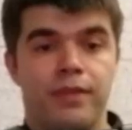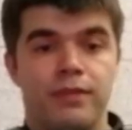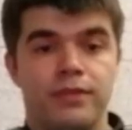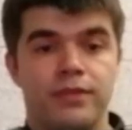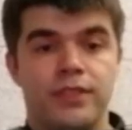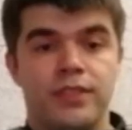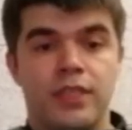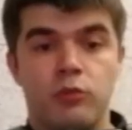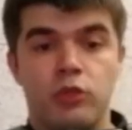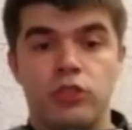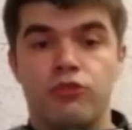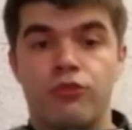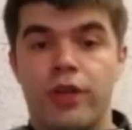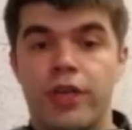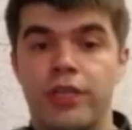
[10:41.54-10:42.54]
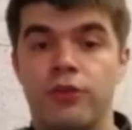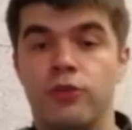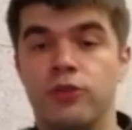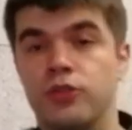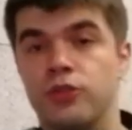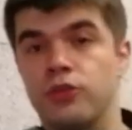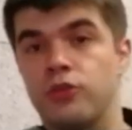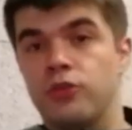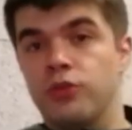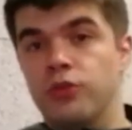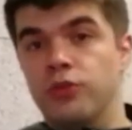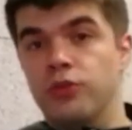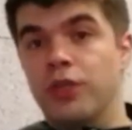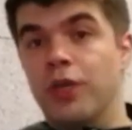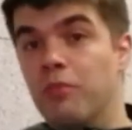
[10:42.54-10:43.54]
Someone tried also
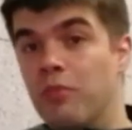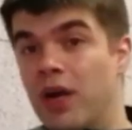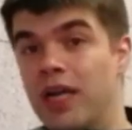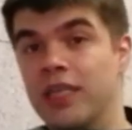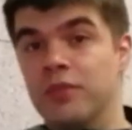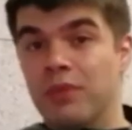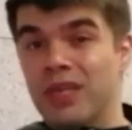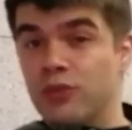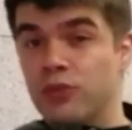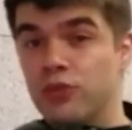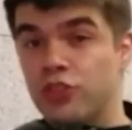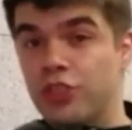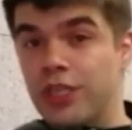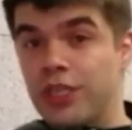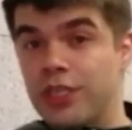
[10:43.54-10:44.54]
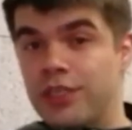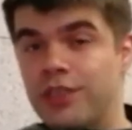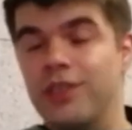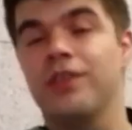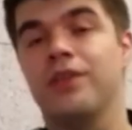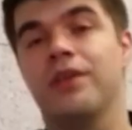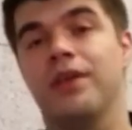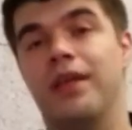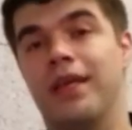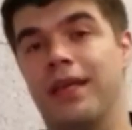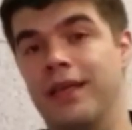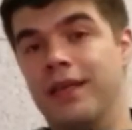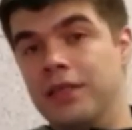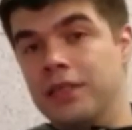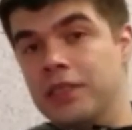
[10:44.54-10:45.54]
to combine bellows shake
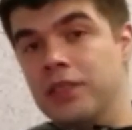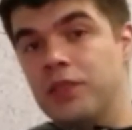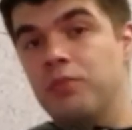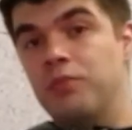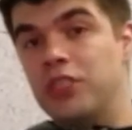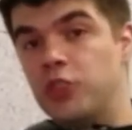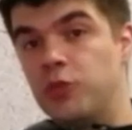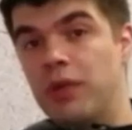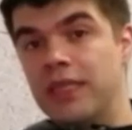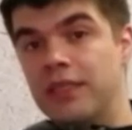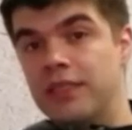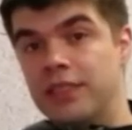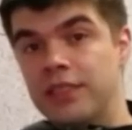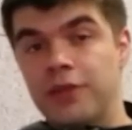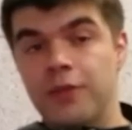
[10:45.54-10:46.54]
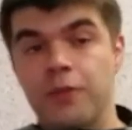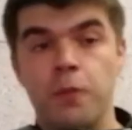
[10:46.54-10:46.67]
and pitch bending,